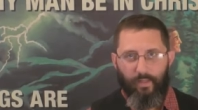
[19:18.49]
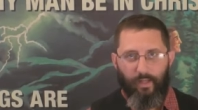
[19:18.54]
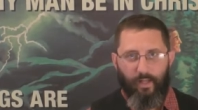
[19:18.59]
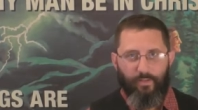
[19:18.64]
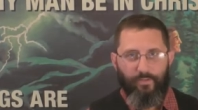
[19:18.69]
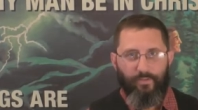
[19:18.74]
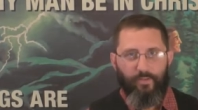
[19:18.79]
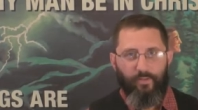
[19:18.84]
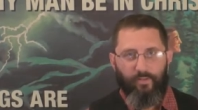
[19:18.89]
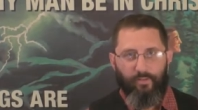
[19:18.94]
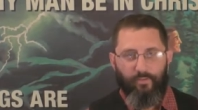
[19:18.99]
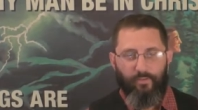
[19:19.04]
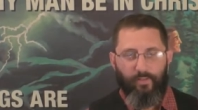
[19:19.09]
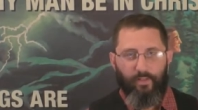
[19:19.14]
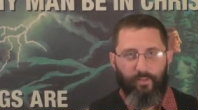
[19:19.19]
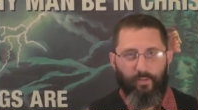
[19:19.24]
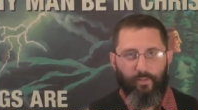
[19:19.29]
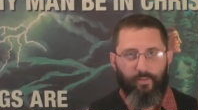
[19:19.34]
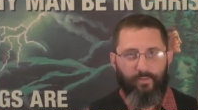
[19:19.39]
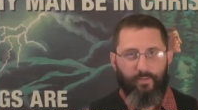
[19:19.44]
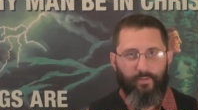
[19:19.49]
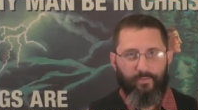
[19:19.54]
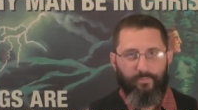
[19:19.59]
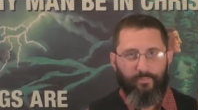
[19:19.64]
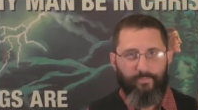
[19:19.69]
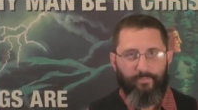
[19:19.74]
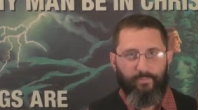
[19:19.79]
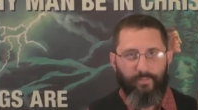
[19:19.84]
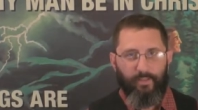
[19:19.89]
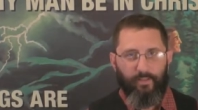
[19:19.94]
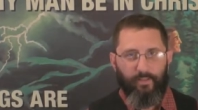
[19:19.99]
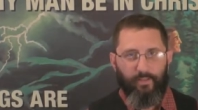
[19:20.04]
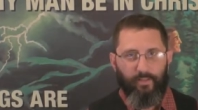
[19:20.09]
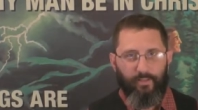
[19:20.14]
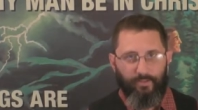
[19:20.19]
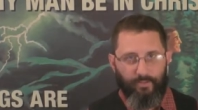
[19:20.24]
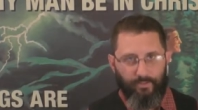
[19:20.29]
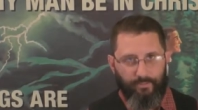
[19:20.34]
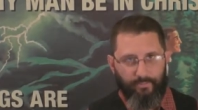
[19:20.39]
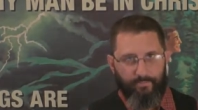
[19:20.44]
I'll show you the video of it. Here it
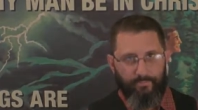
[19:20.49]
is.